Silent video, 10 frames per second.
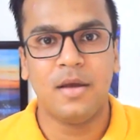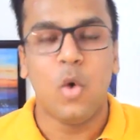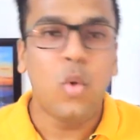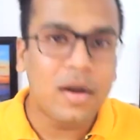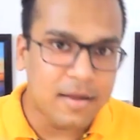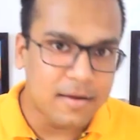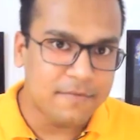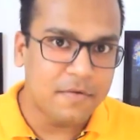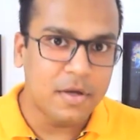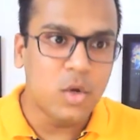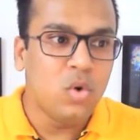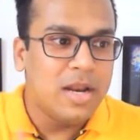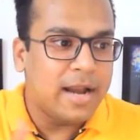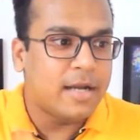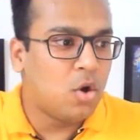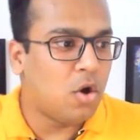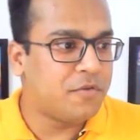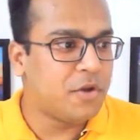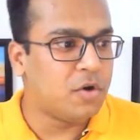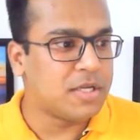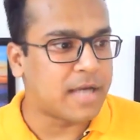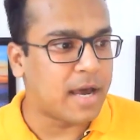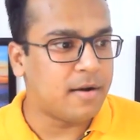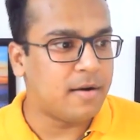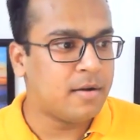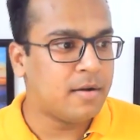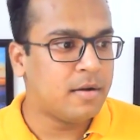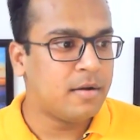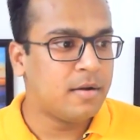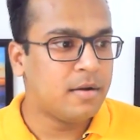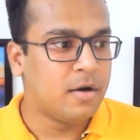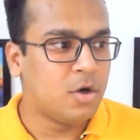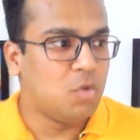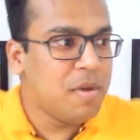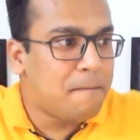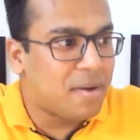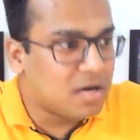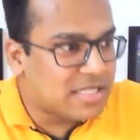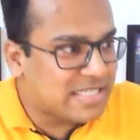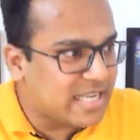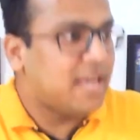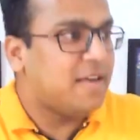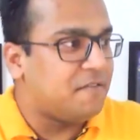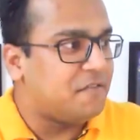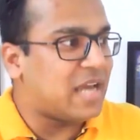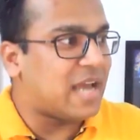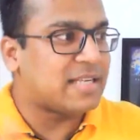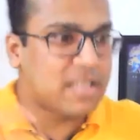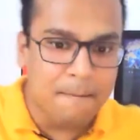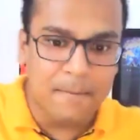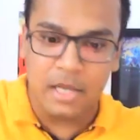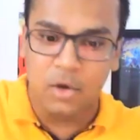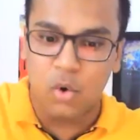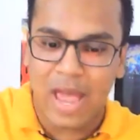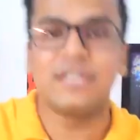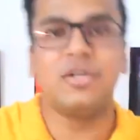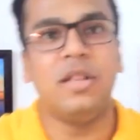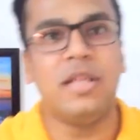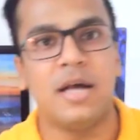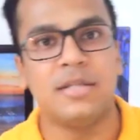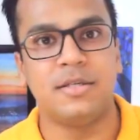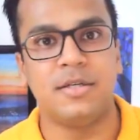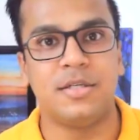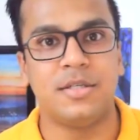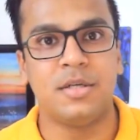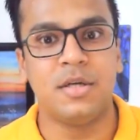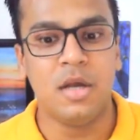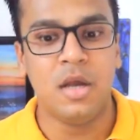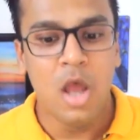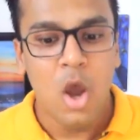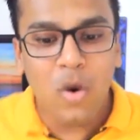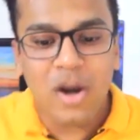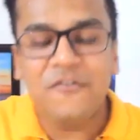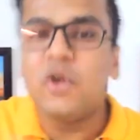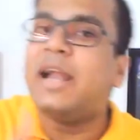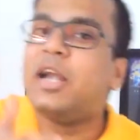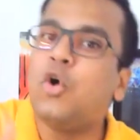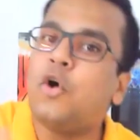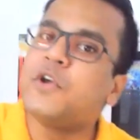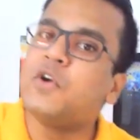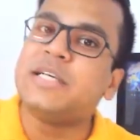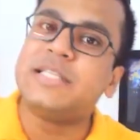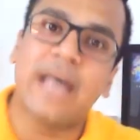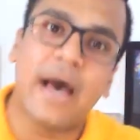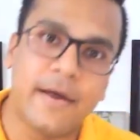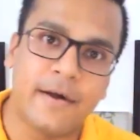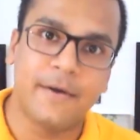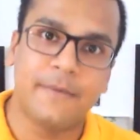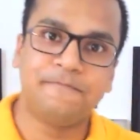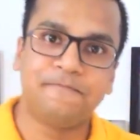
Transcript: What if you let go of your desire to be perceived as somebody who has all the answers? What if you let go of your desire